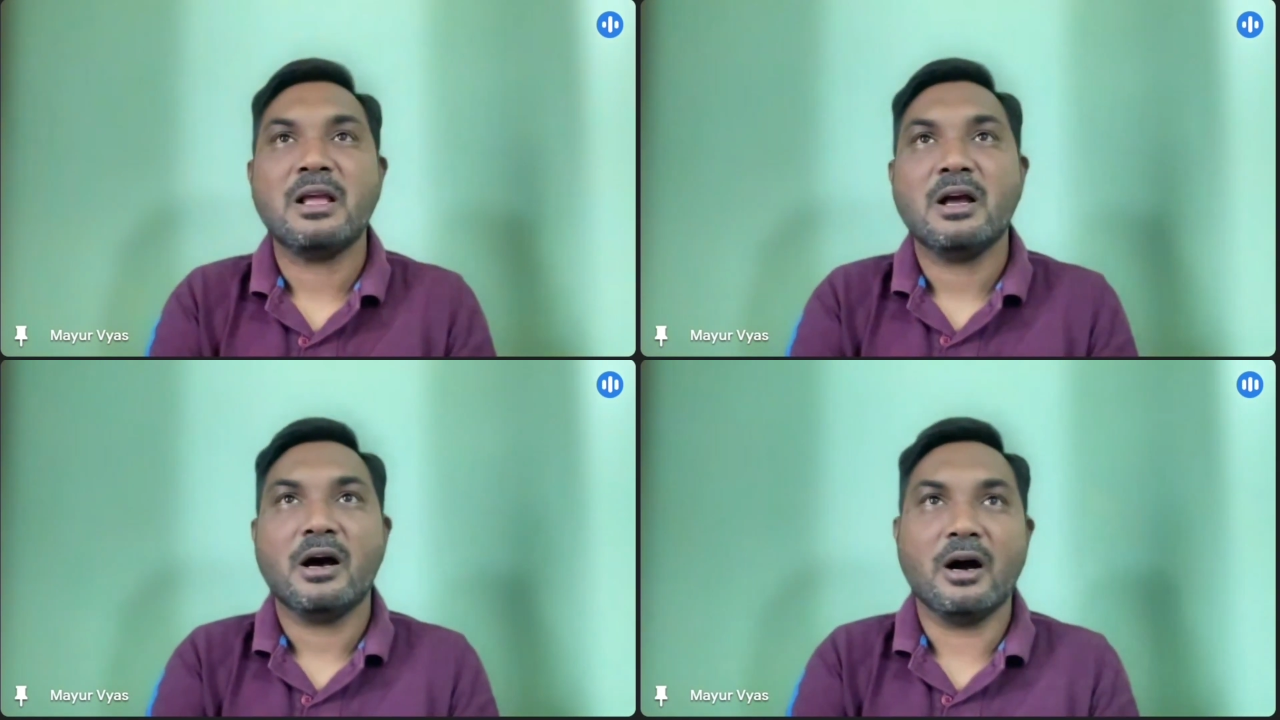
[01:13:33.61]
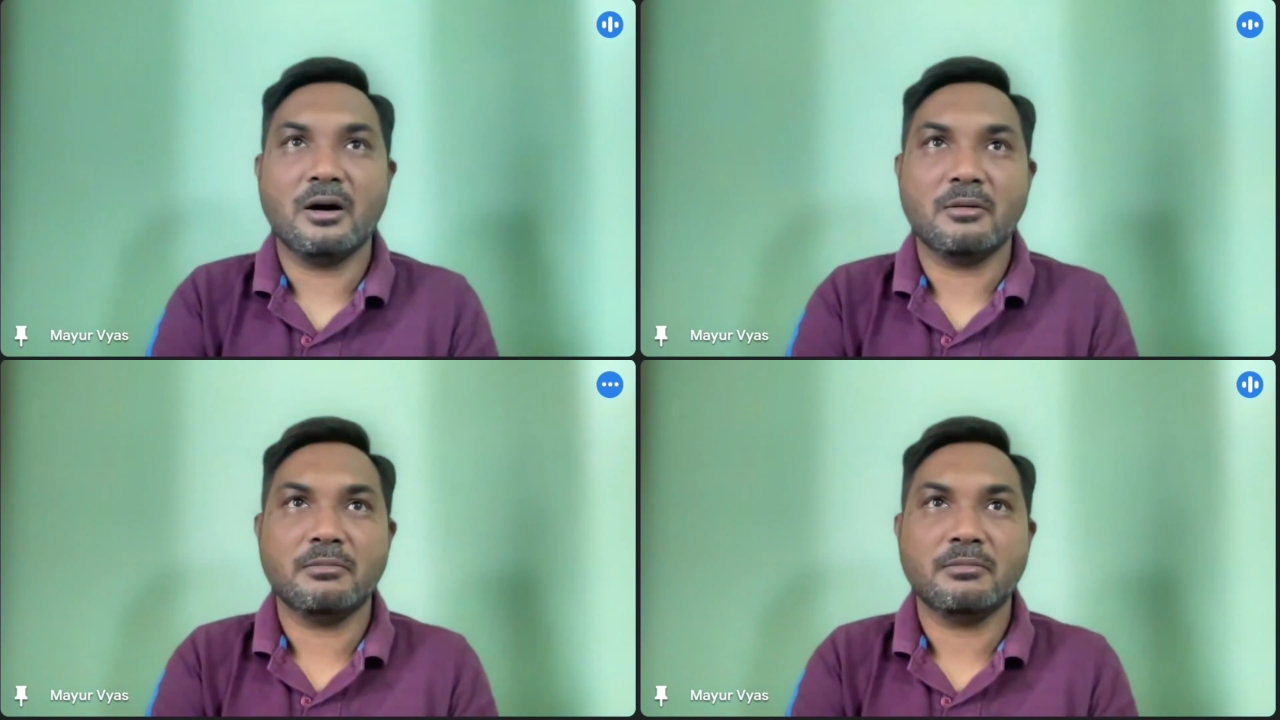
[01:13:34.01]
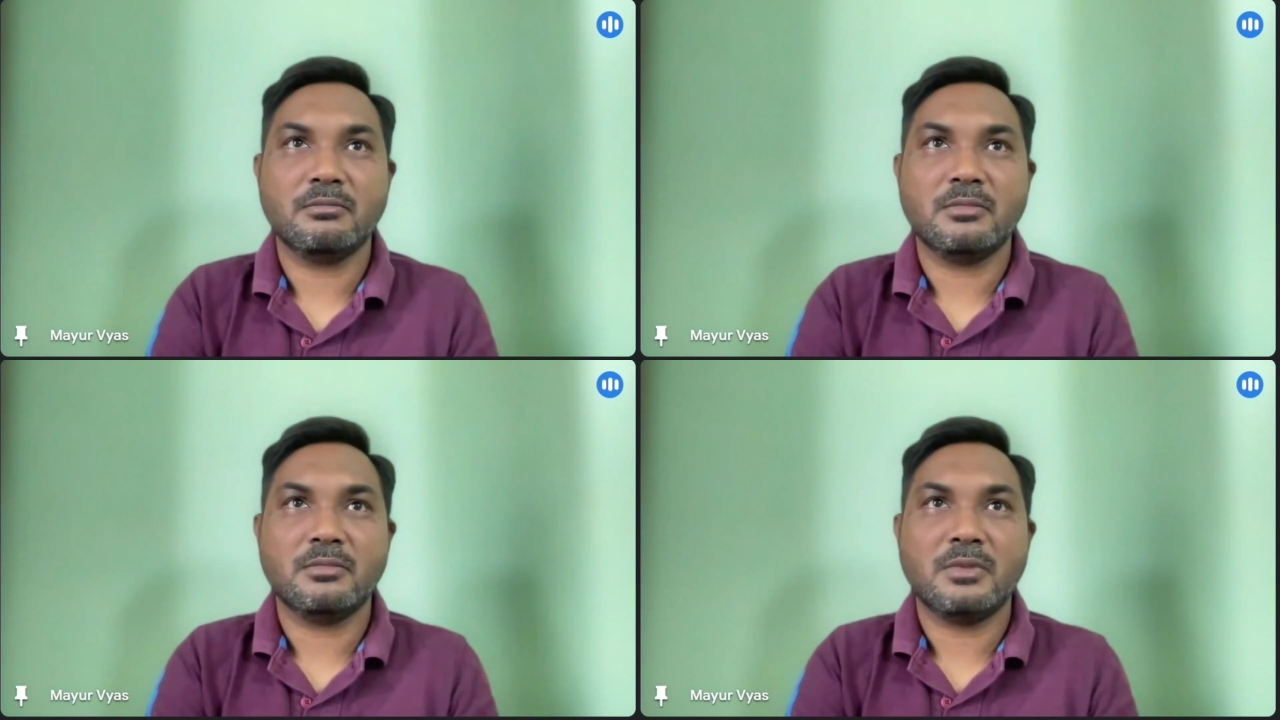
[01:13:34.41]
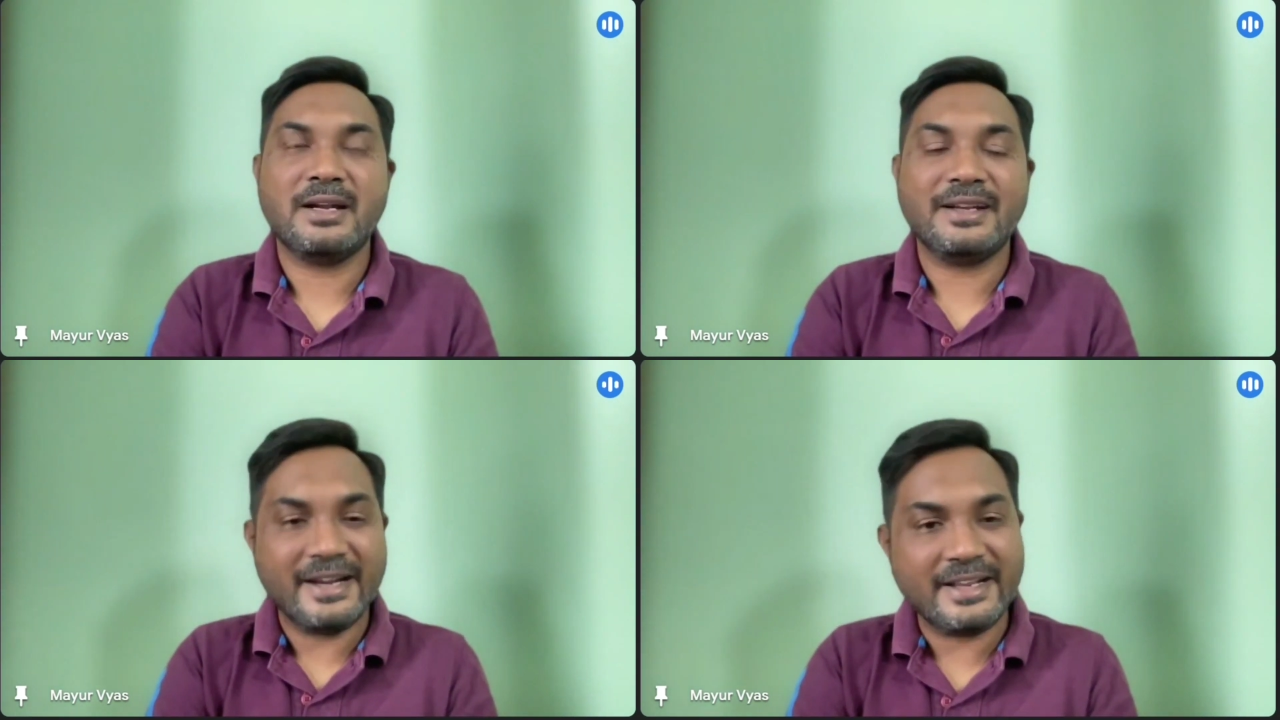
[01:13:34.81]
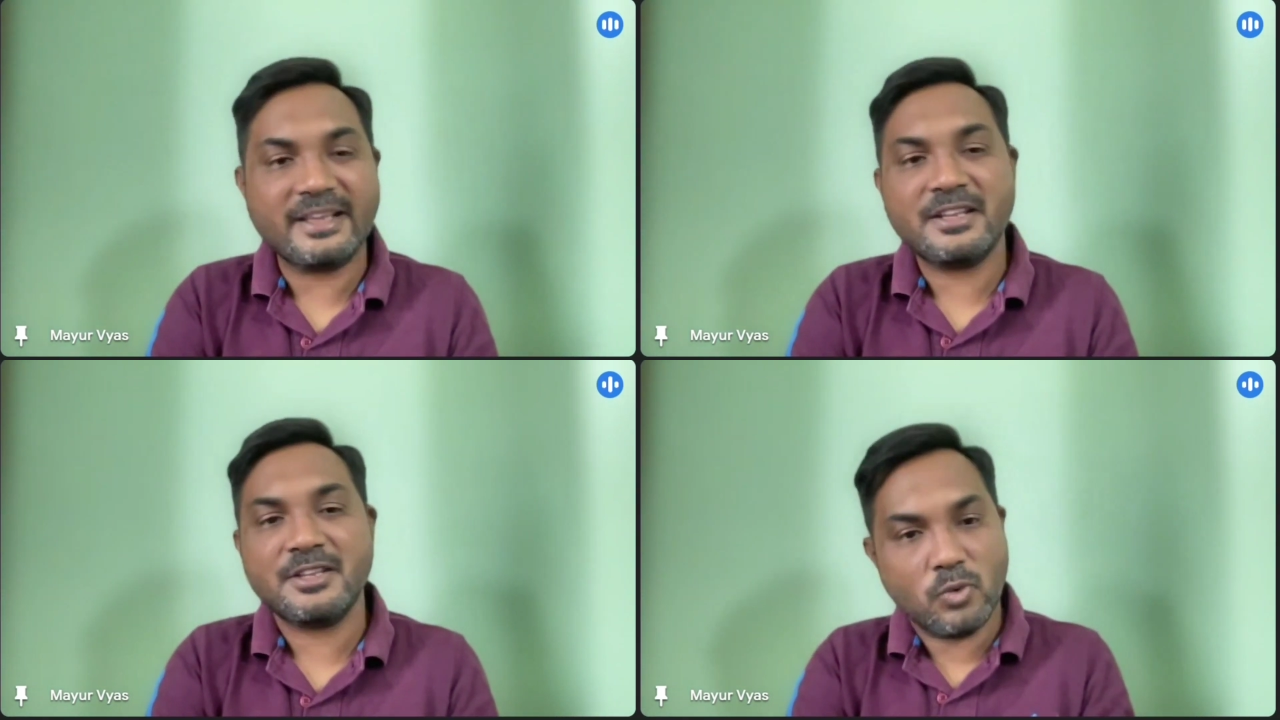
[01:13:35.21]
um, a dating in
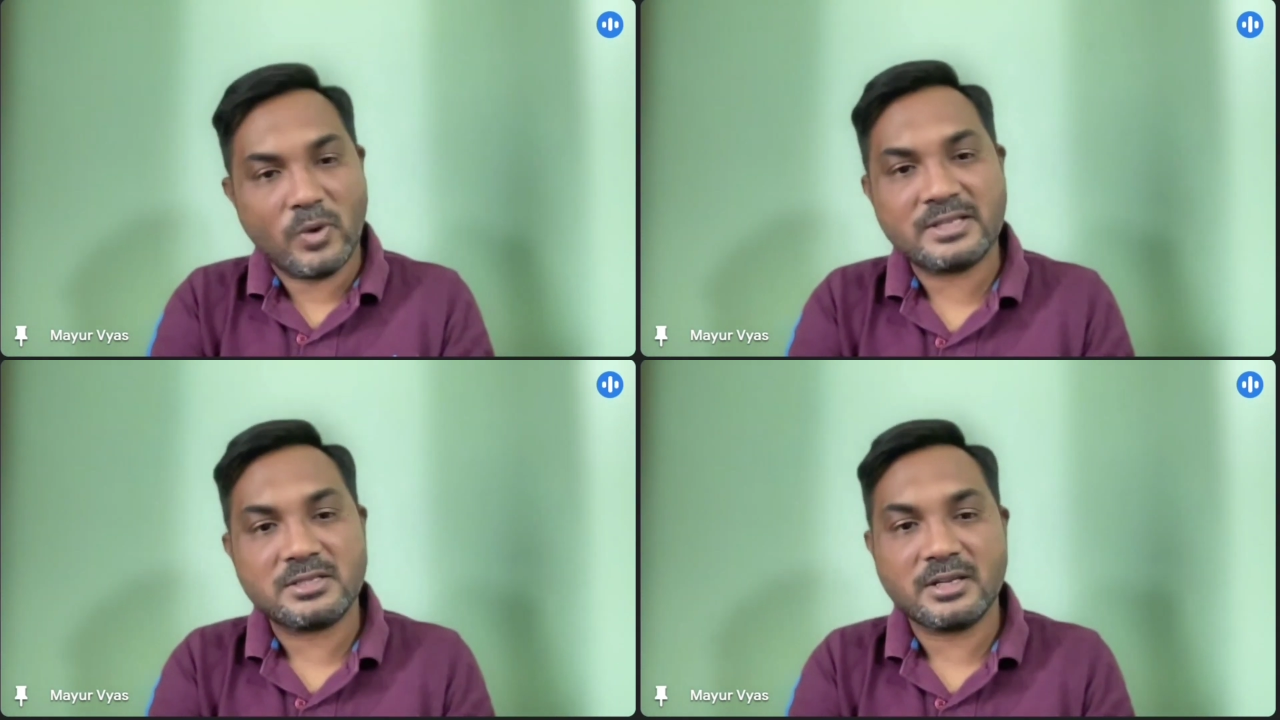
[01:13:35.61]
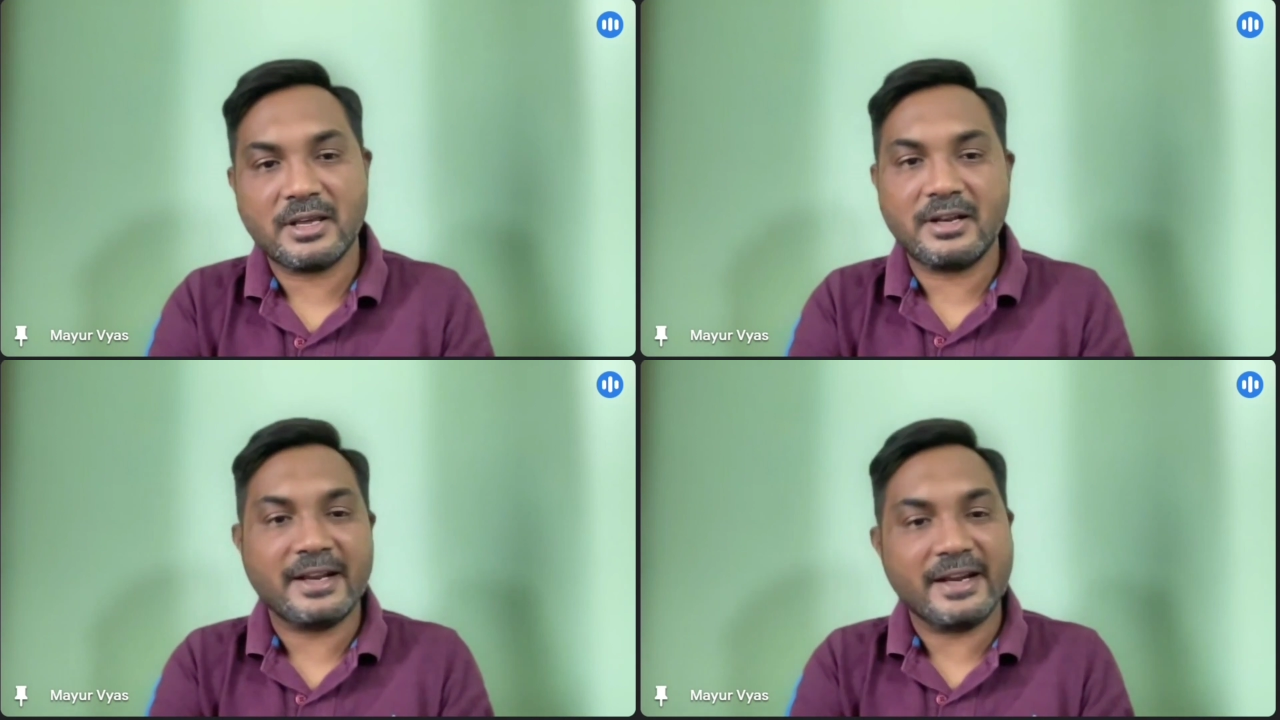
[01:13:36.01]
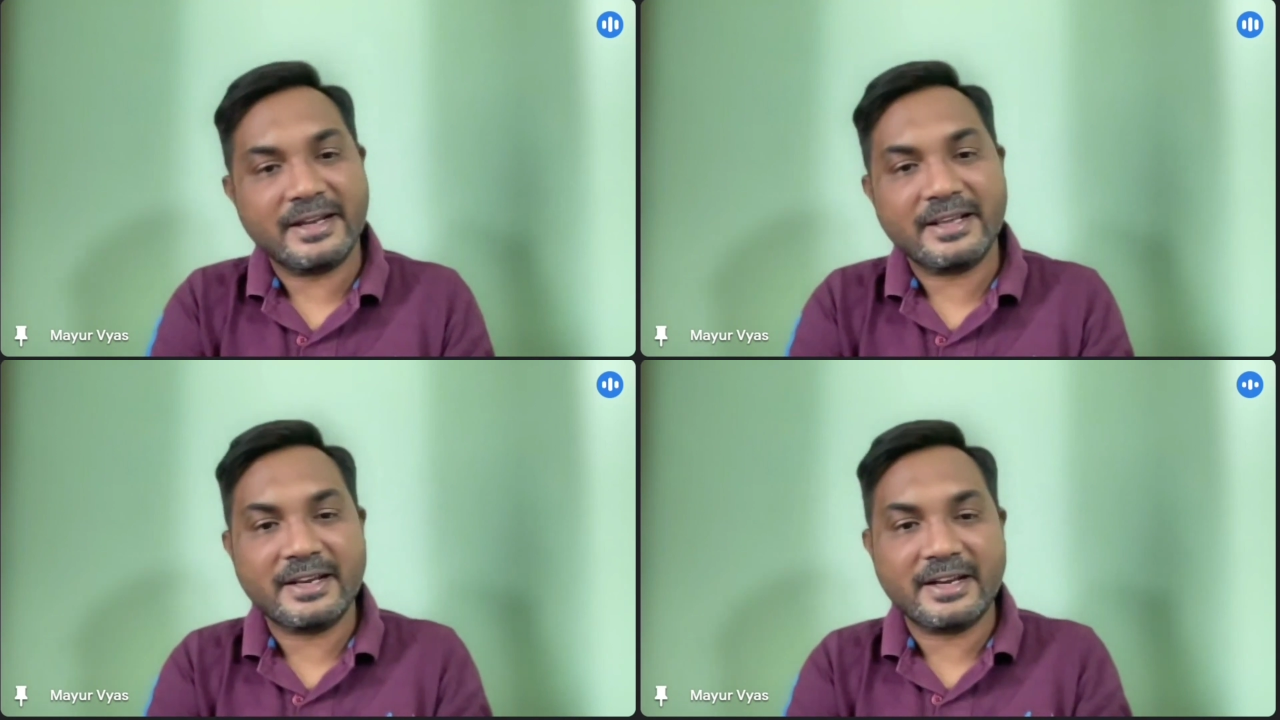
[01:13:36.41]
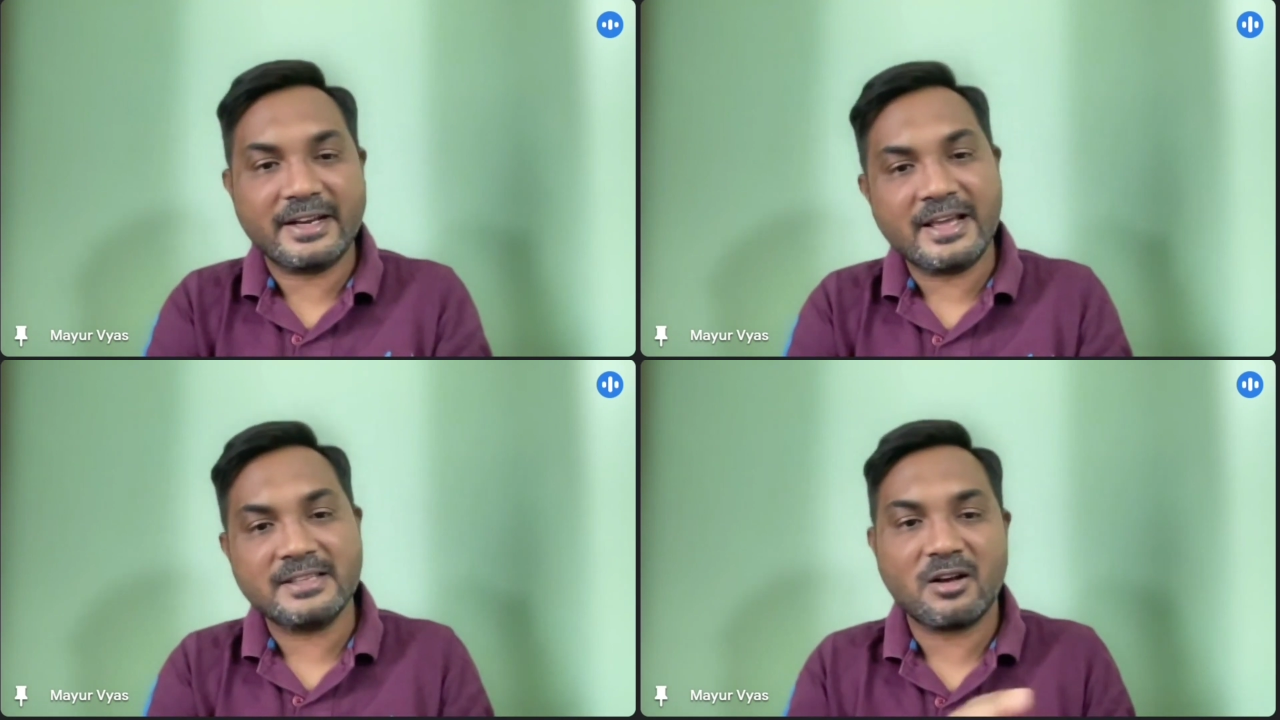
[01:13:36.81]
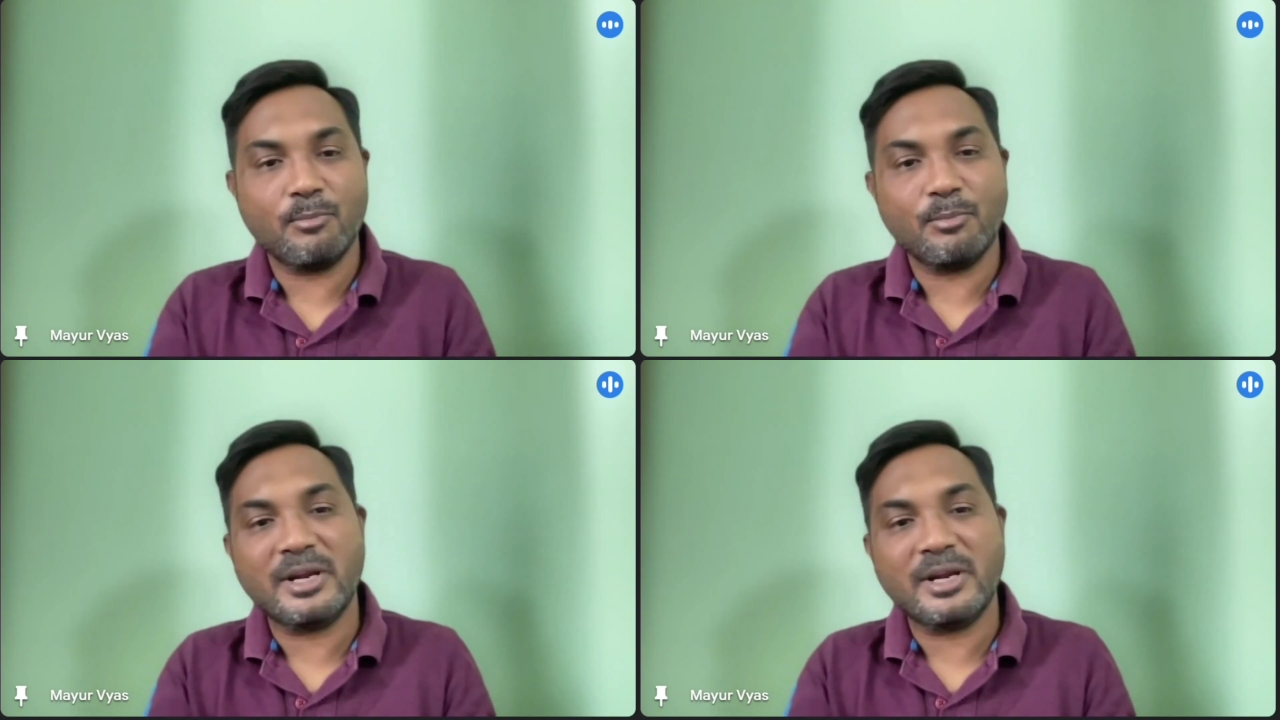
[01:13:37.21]
US and a dating in India is a completely